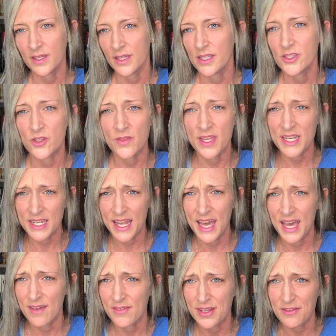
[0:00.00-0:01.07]
And so they didn't
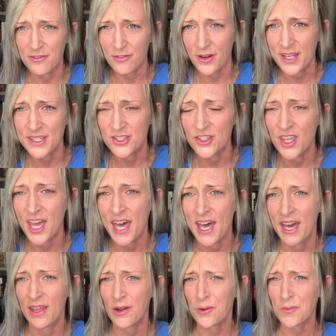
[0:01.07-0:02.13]
have any friends
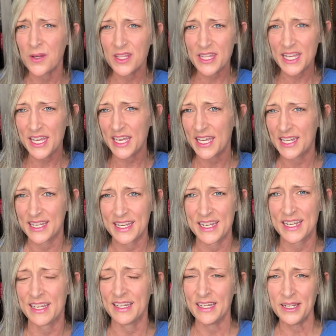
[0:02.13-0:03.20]
yet, or really
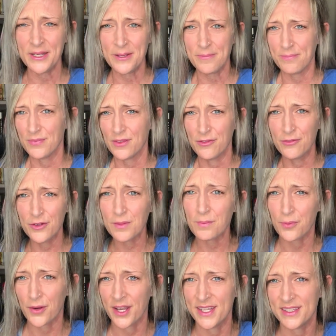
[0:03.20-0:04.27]
any
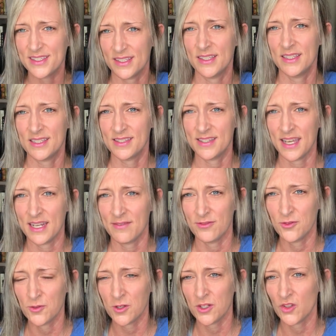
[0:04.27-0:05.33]
footprint in the state of
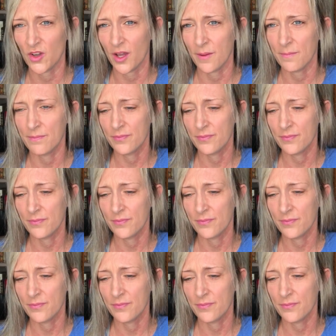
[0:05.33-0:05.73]
Georgia.